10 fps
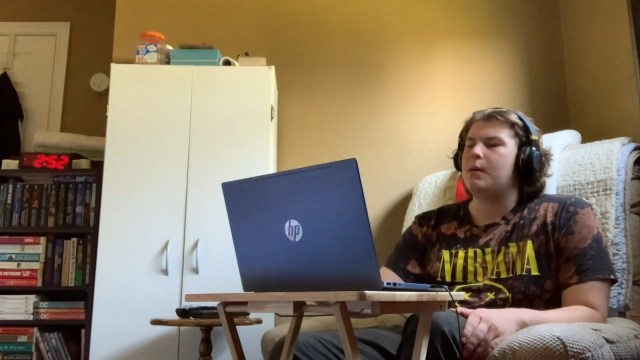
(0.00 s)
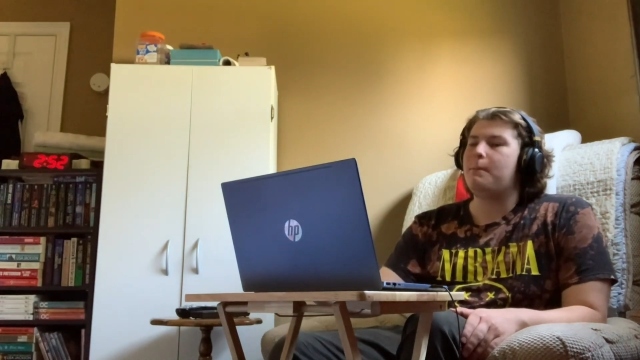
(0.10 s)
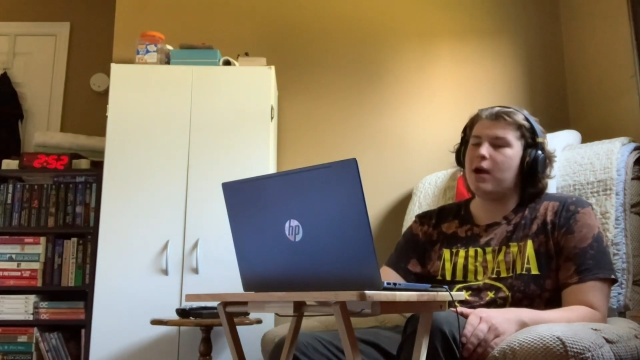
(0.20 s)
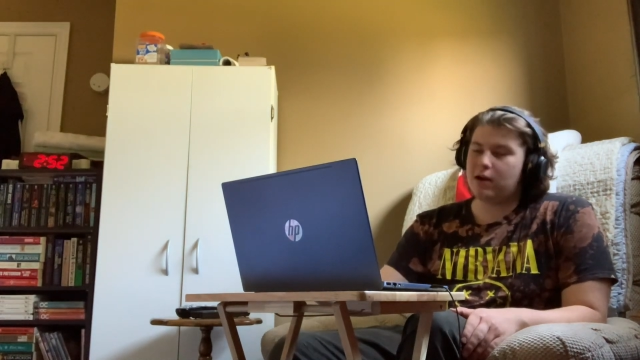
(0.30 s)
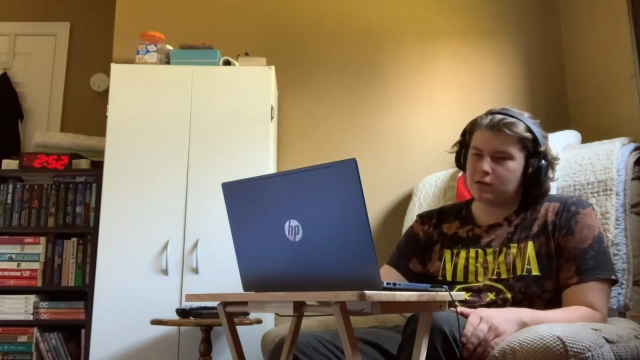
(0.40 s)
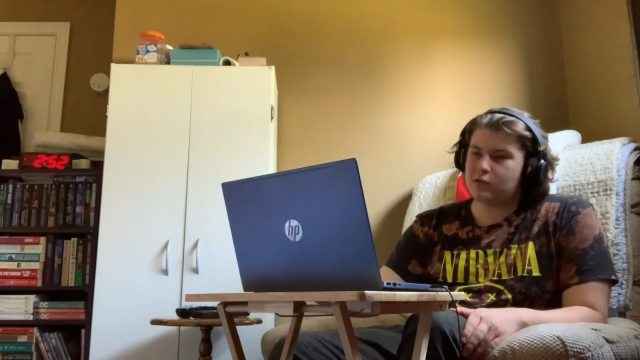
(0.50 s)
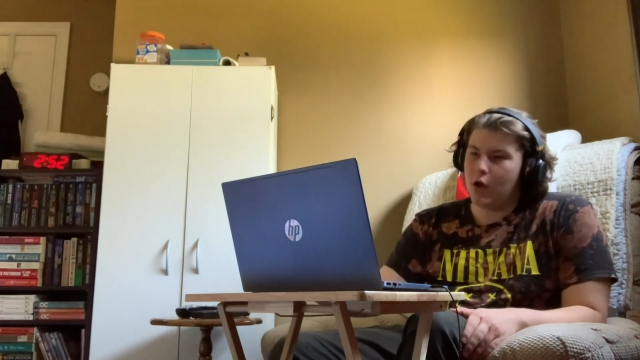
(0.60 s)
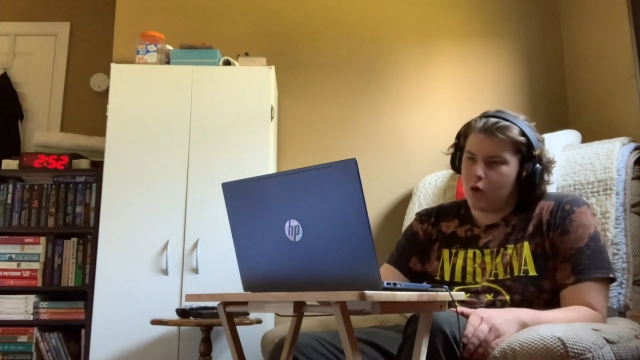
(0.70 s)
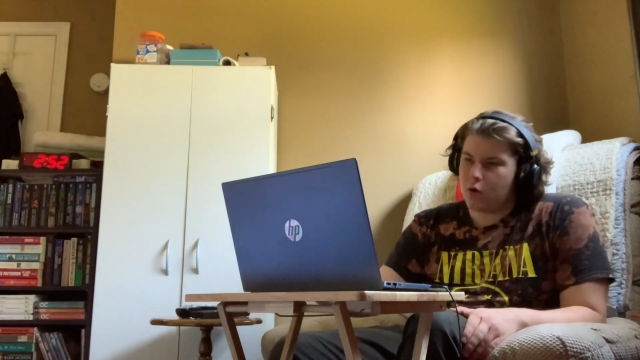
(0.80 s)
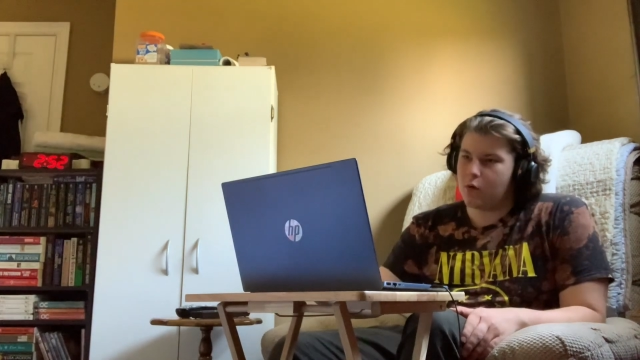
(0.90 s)
Part
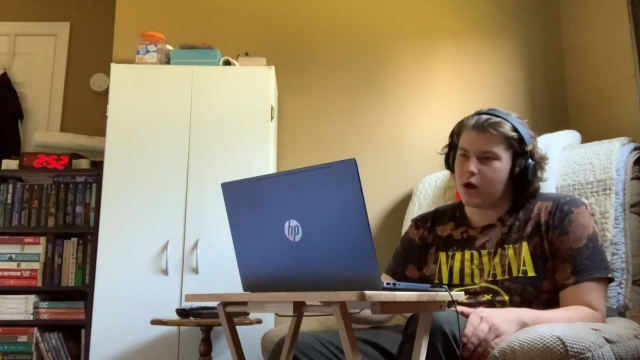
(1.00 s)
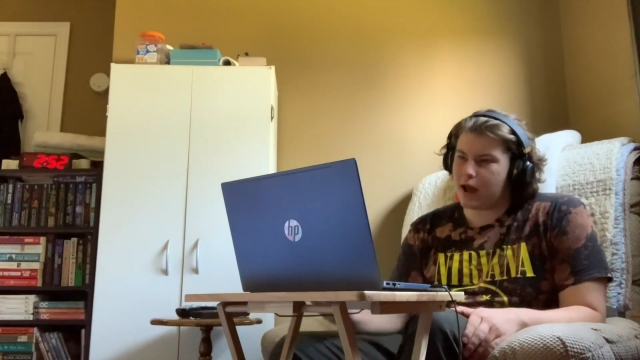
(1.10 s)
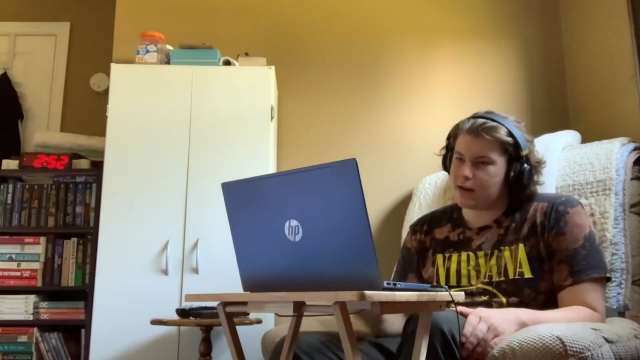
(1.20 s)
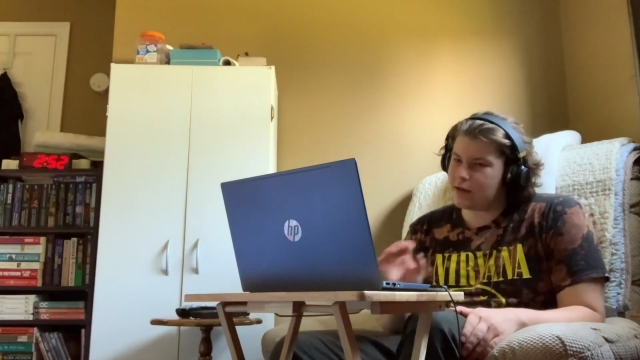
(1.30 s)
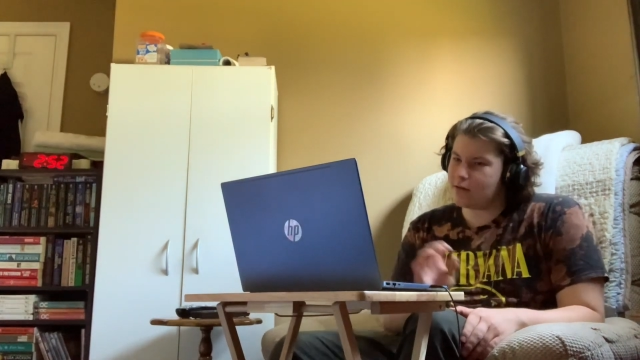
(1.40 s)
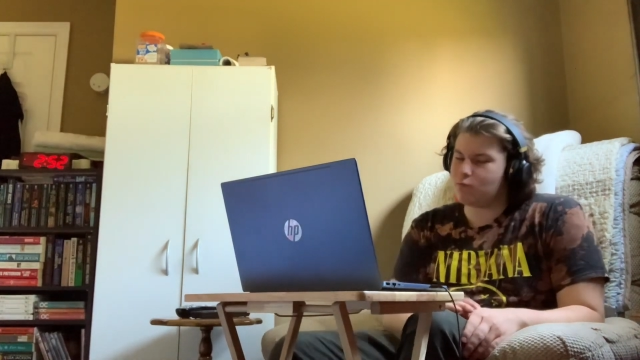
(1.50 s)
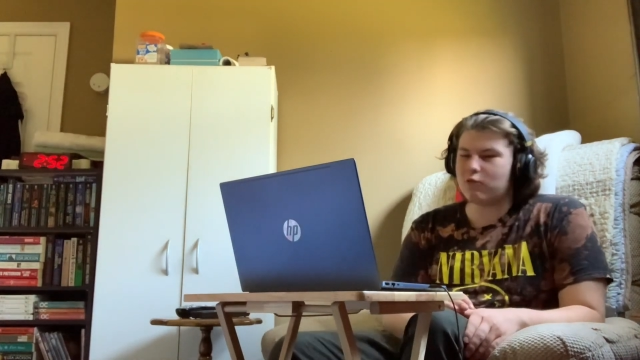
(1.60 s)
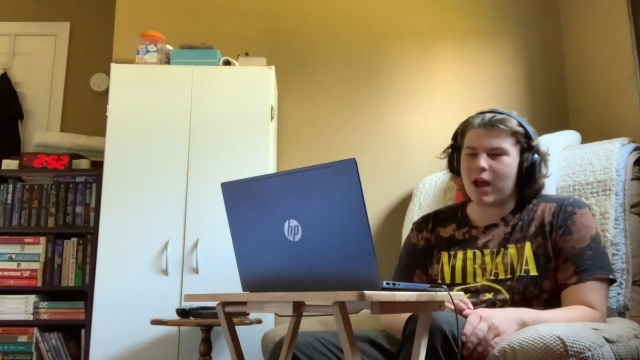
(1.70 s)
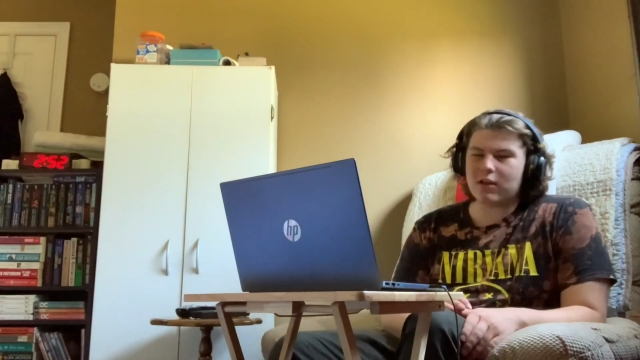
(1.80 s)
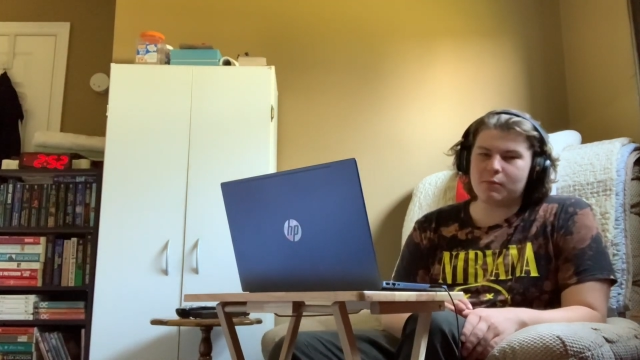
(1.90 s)
2. I didn't
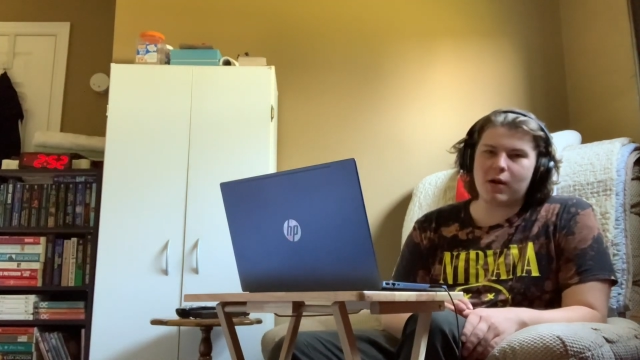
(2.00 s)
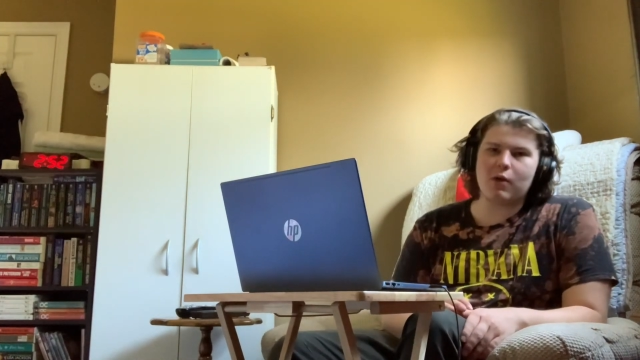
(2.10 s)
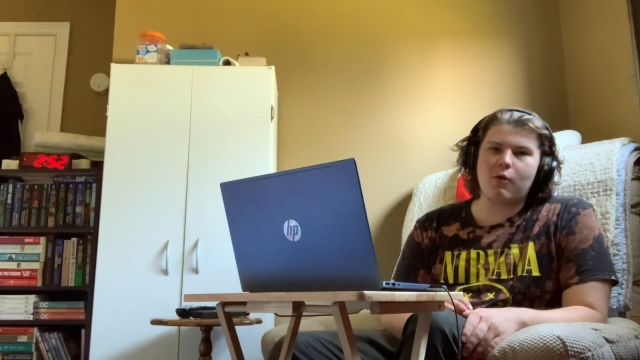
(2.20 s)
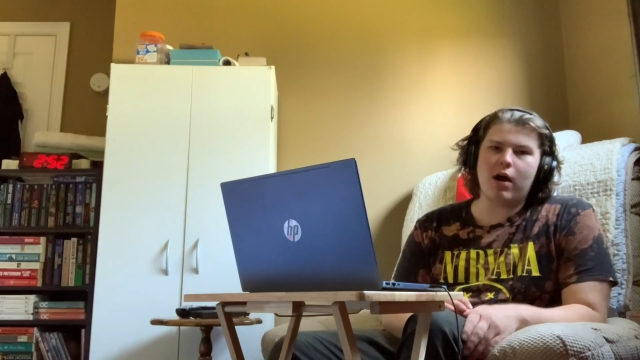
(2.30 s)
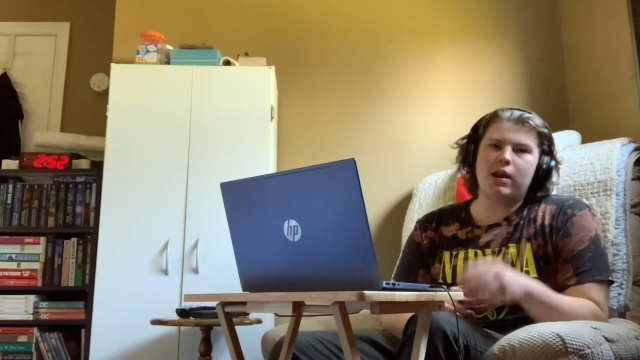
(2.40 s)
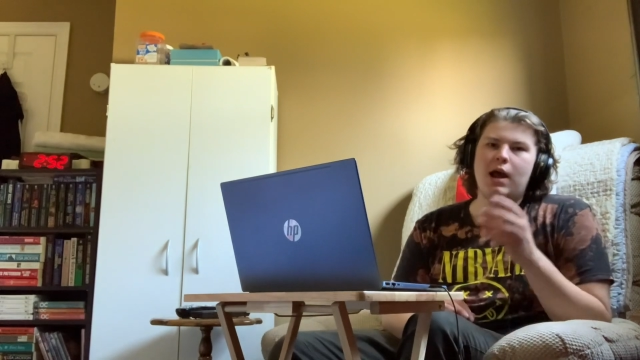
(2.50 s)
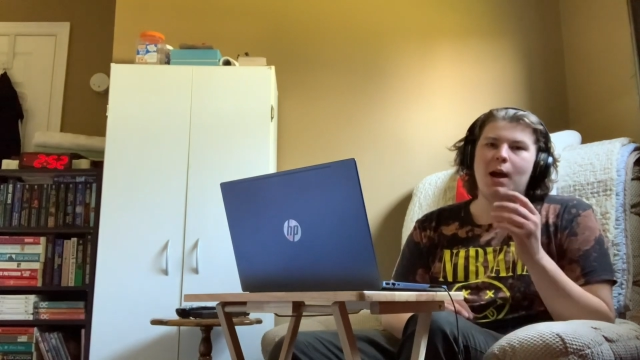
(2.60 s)
react to part 1.